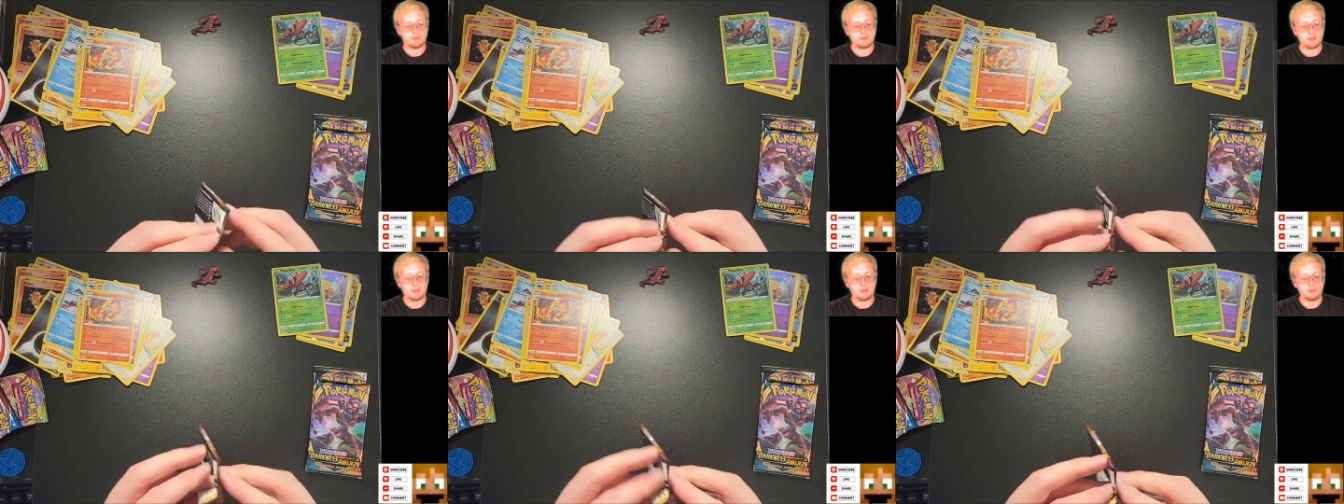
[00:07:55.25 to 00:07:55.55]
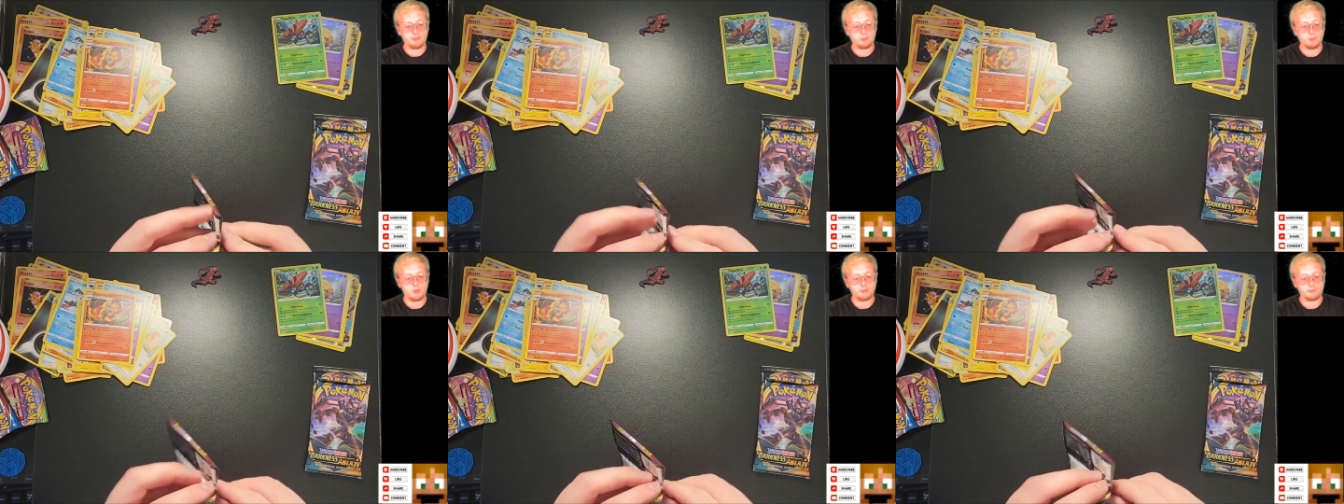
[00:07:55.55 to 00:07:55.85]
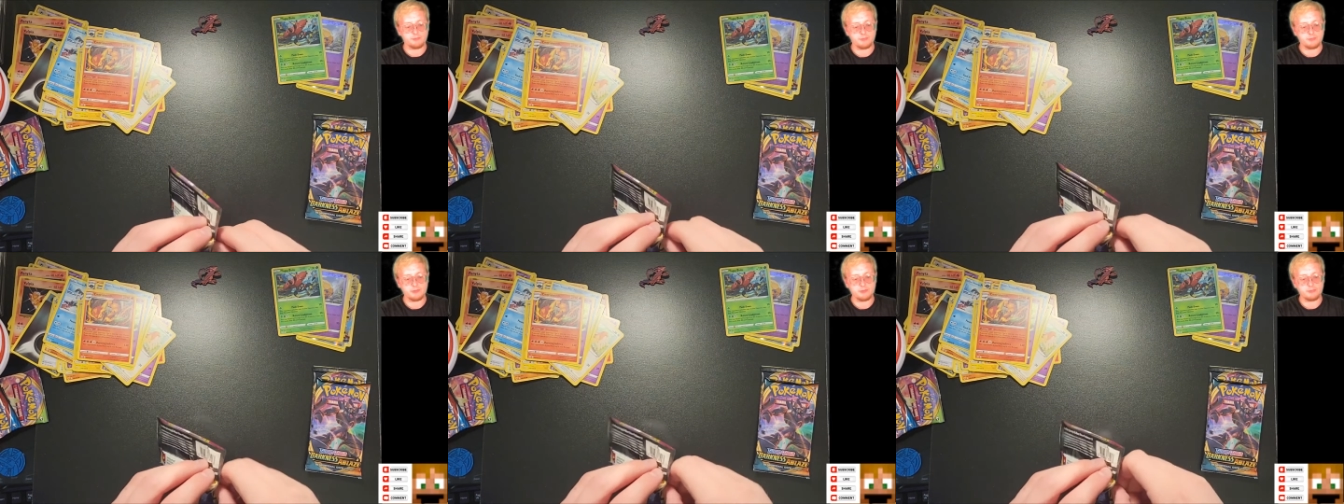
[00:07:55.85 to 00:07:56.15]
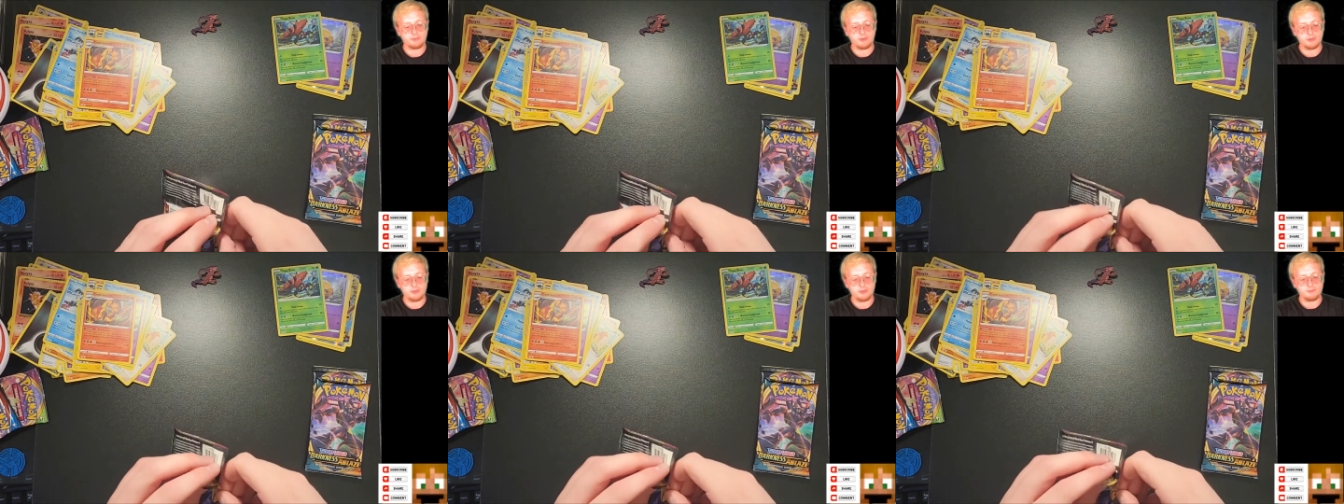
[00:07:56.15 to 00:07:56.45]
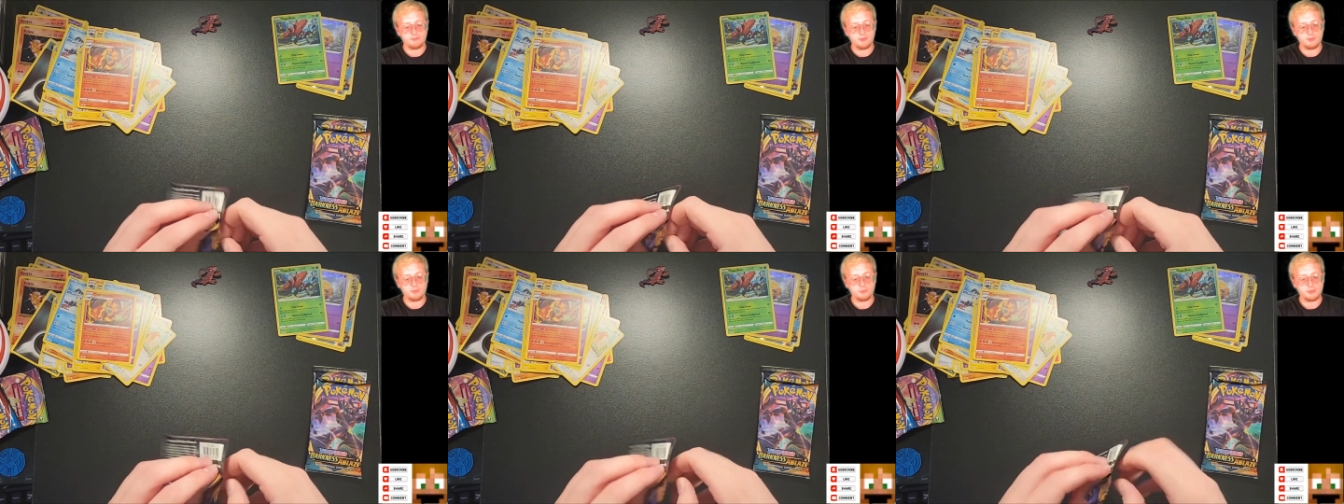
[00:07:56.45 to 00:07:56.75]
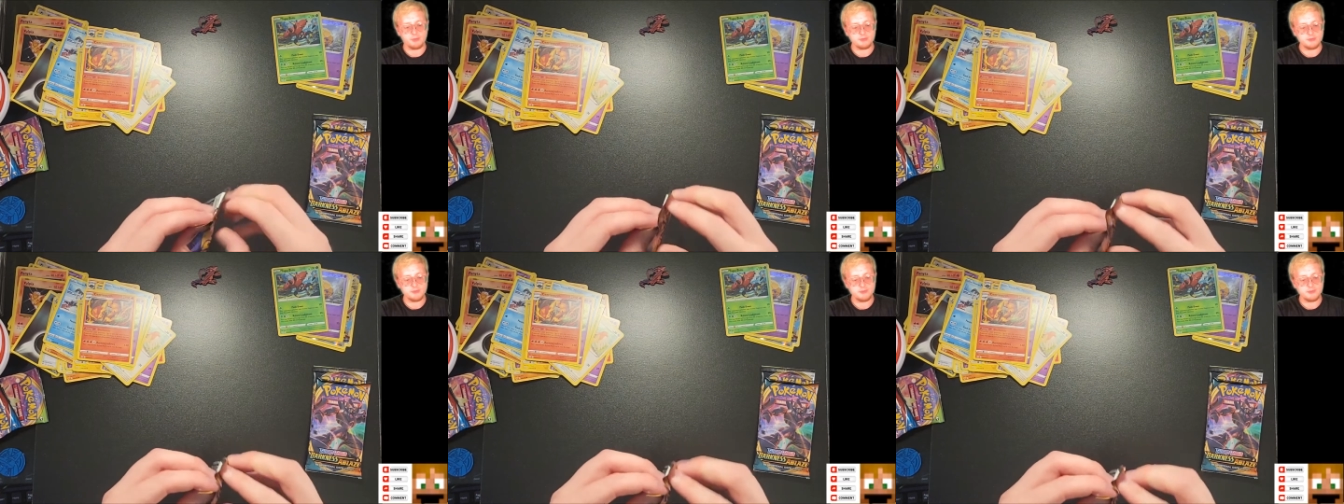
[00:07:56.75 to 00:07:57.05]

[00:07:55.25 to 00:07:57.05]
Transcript: the other one of these I have opened.